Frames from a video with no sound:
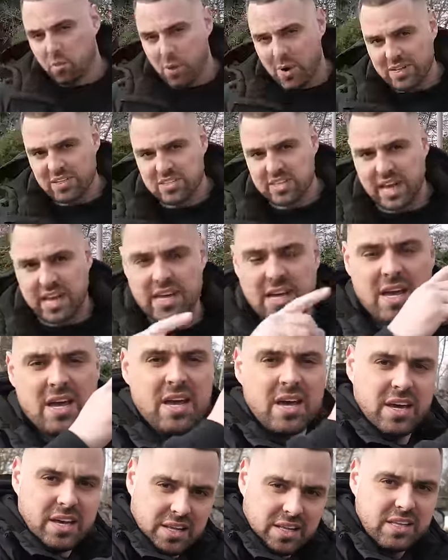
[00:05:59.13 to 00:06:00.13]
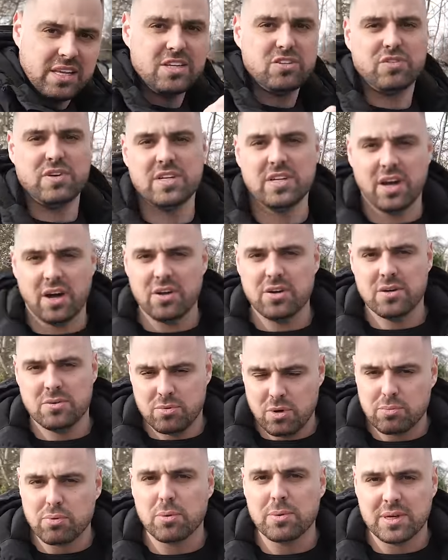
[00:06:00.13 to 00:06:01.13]
on Wednesday. This video
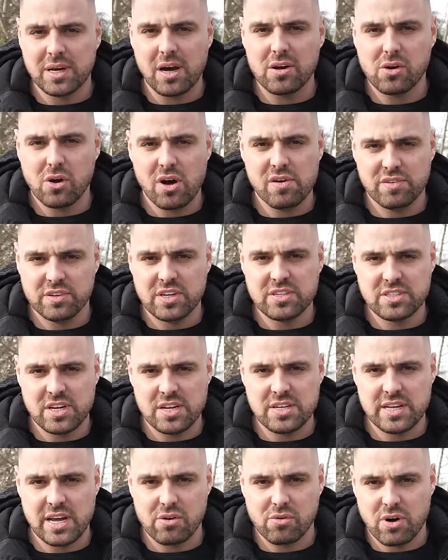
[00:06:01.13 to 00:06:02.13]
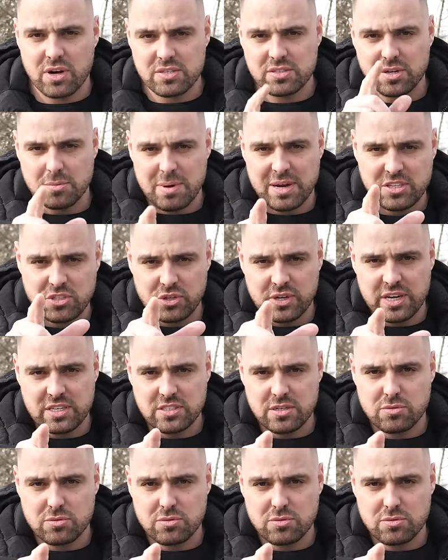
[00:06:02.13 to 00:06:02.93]
will probably go live on a Sunday, all right? So make sure you hit